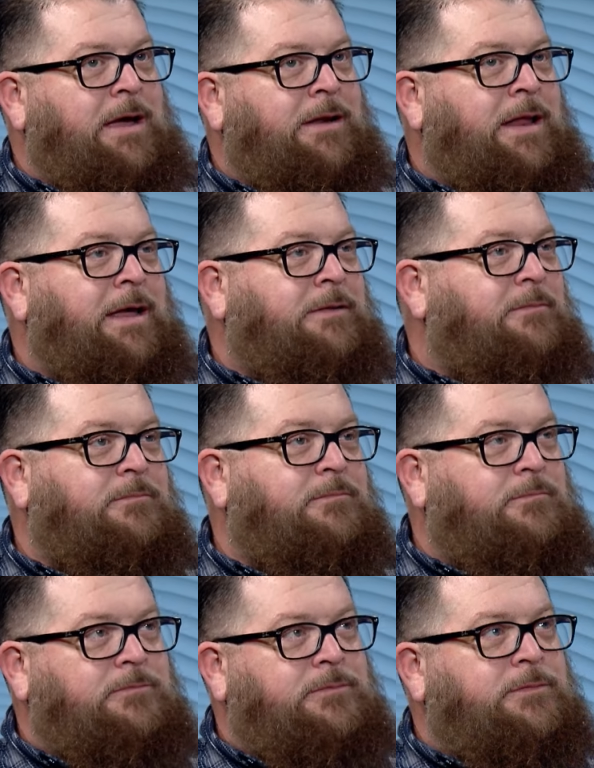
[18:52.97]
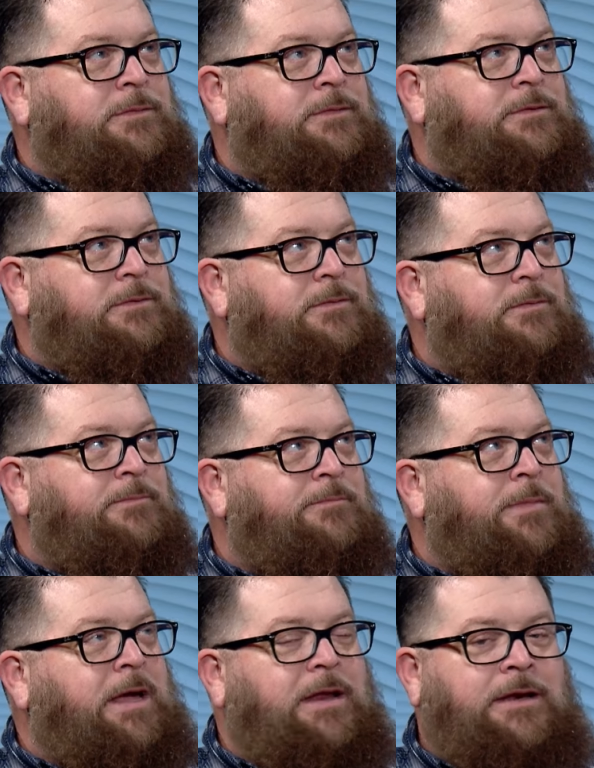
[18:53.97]
like
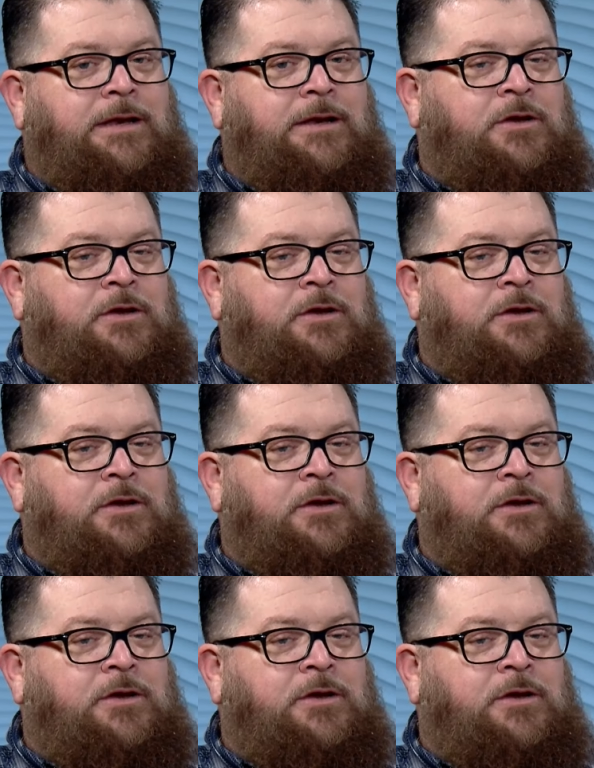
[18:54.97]
being in